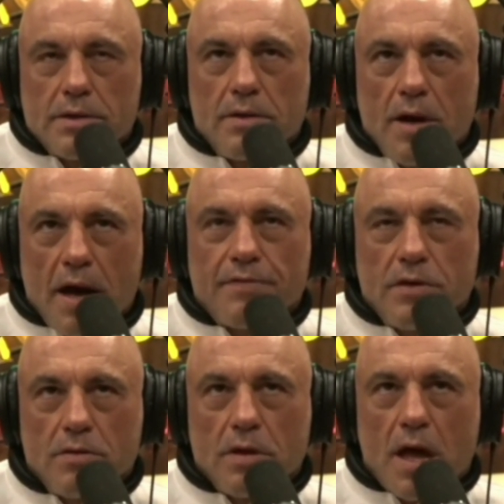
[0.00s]
So you have
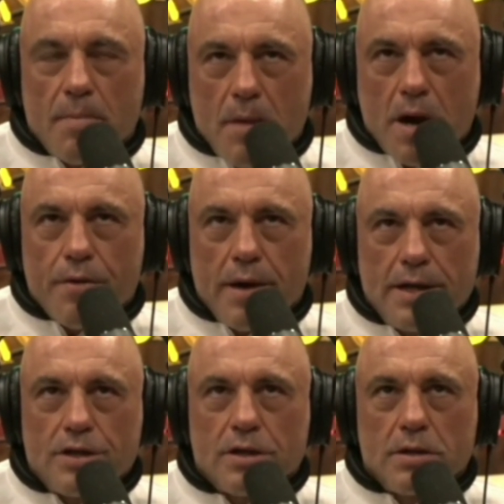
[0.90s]
to do a lot of
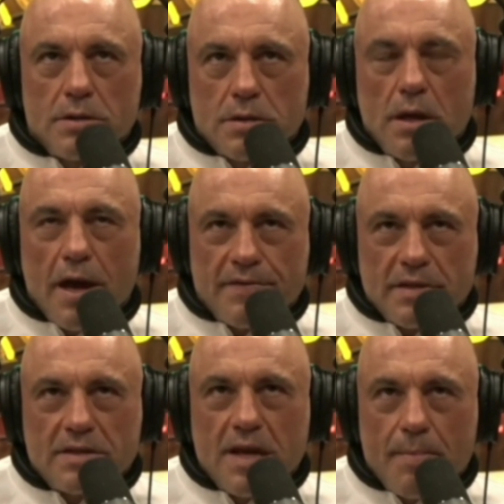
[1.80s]
moderation. So you have
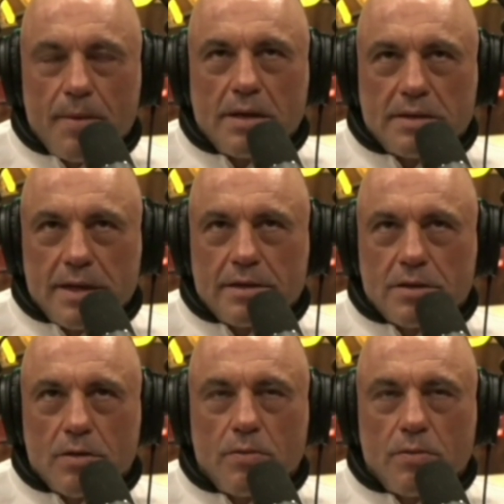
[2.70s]
to step in and censor.